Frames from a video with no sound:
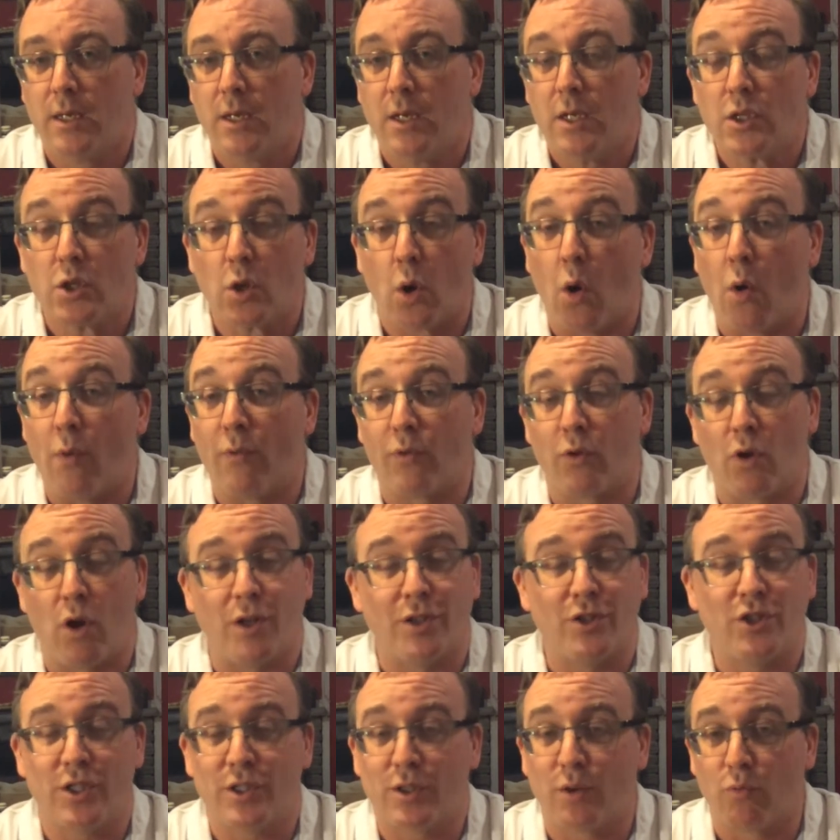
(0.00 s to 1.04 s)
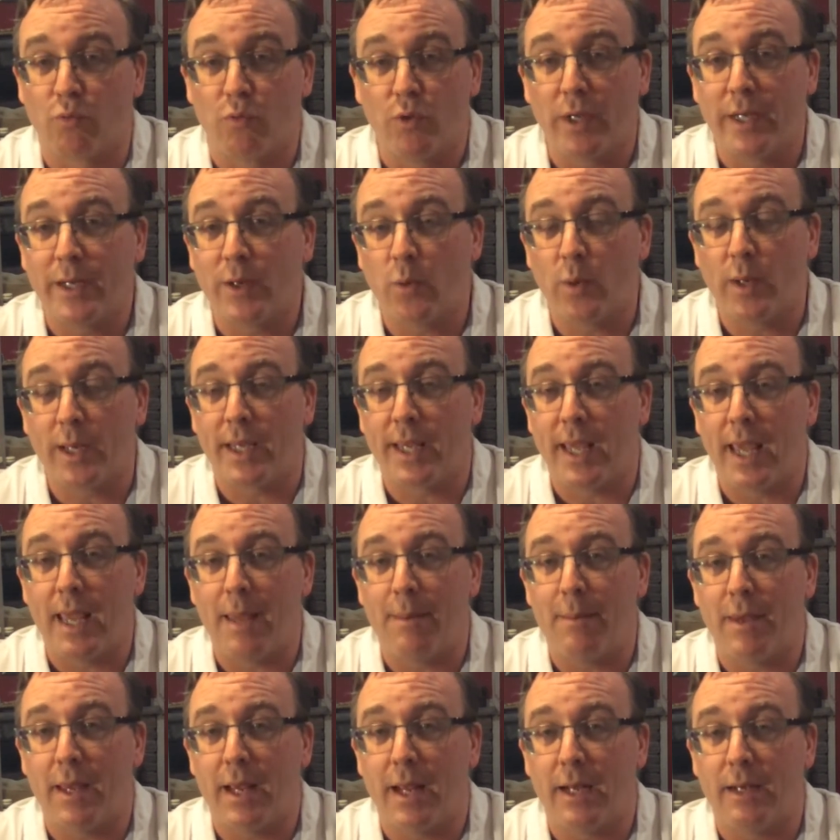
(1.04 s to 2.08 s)
So overall, it's just a really quick
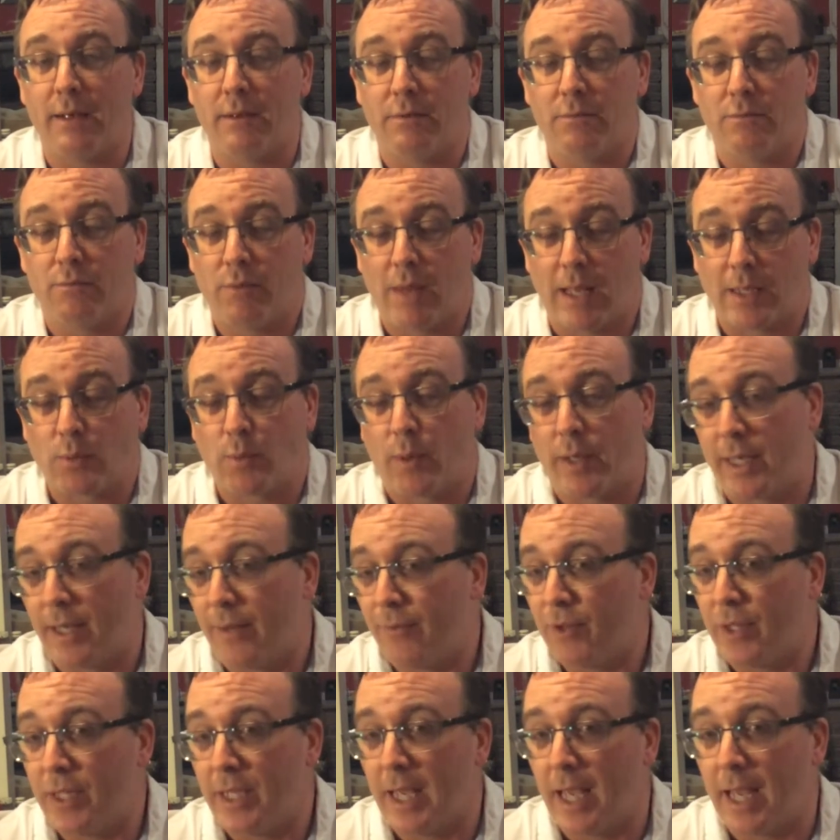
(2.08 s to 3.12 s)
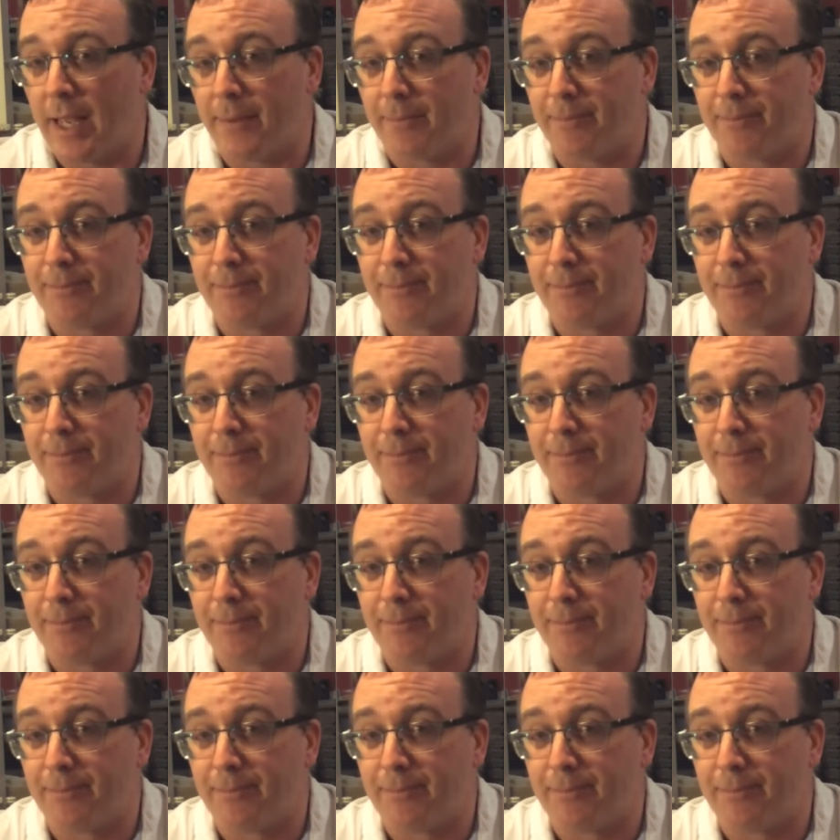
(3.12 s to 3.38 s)
game, and that's why I give it the A.